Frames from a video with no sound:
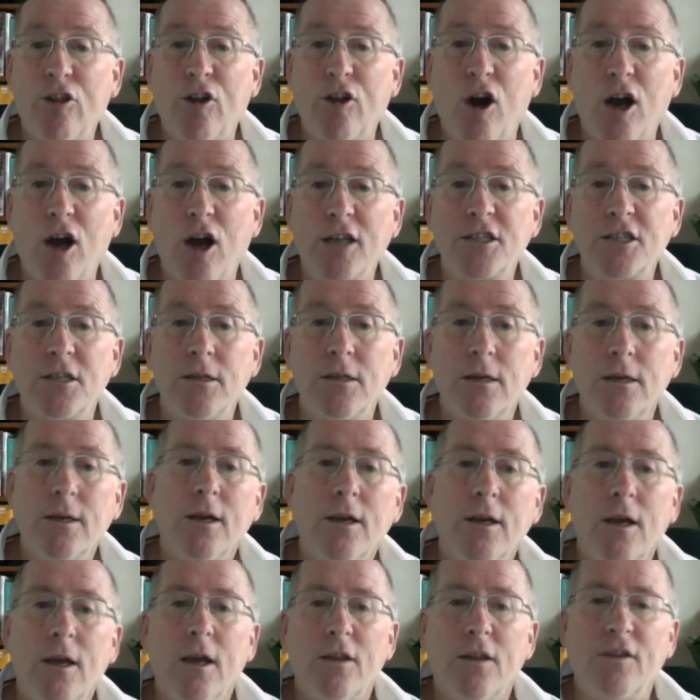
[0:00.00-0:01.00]
thought.
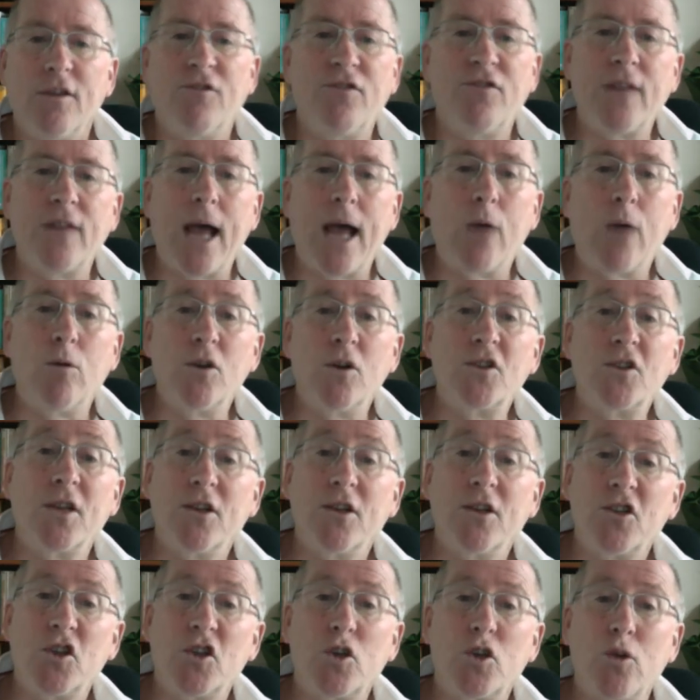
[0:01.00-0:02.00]
The flowers
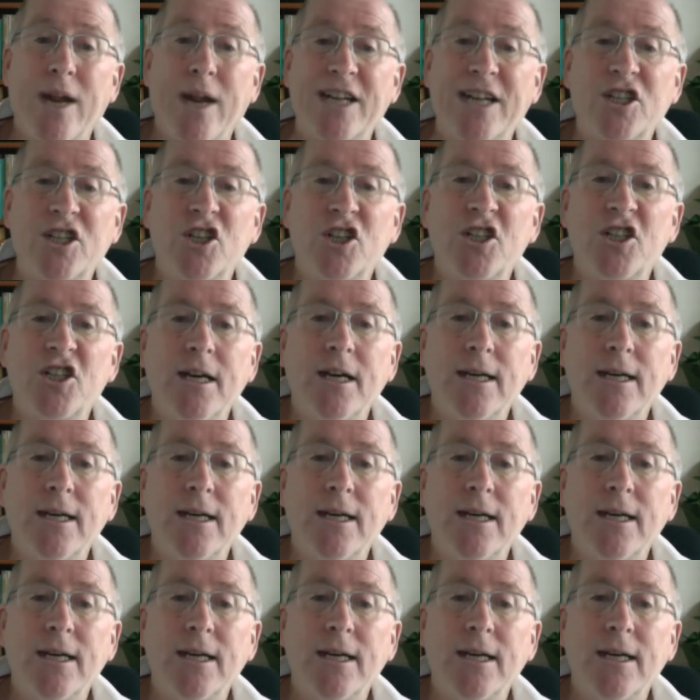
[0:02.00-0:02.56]
stretched,